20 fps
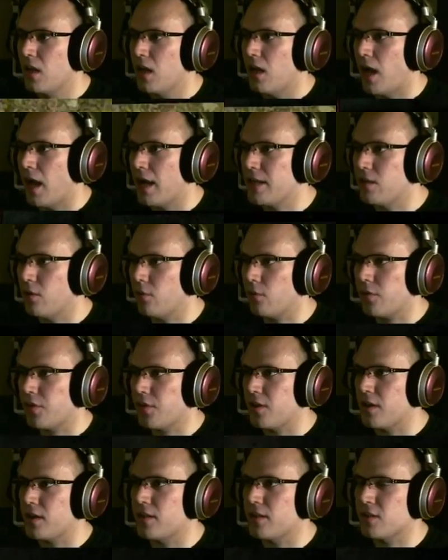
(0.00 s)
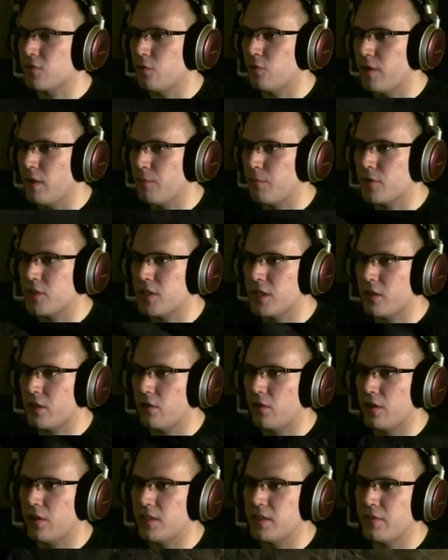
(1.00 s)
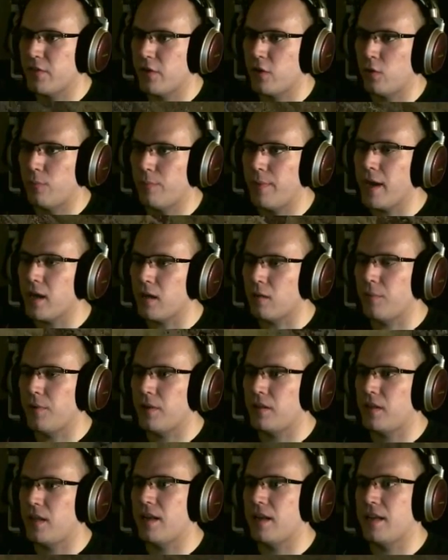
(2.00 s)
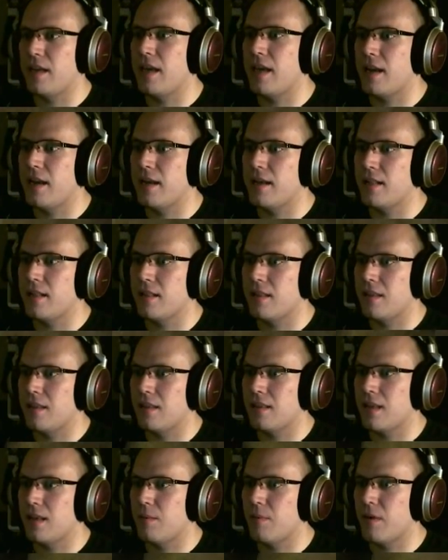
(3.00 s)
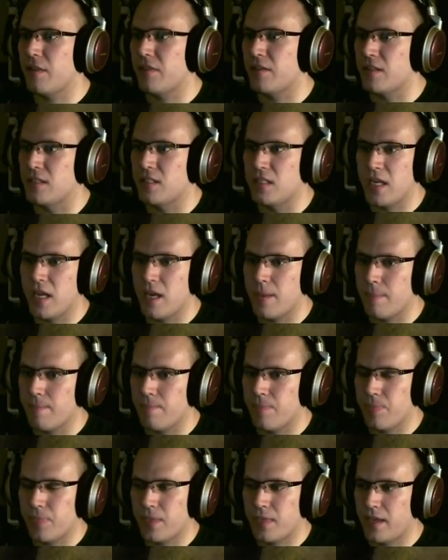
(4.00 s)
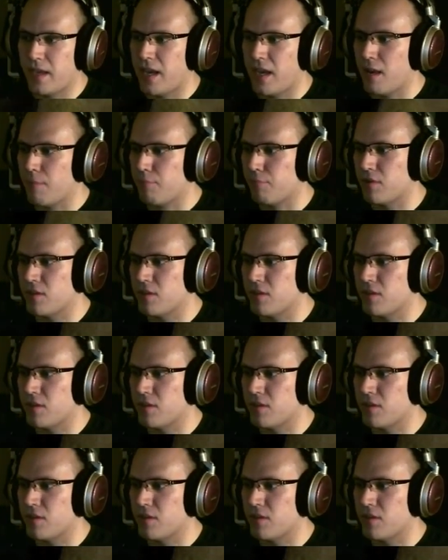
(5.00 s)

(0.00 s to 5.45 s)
I don't think this will be a particularly difficult battle, but then again, I didn't think that about the damn Capra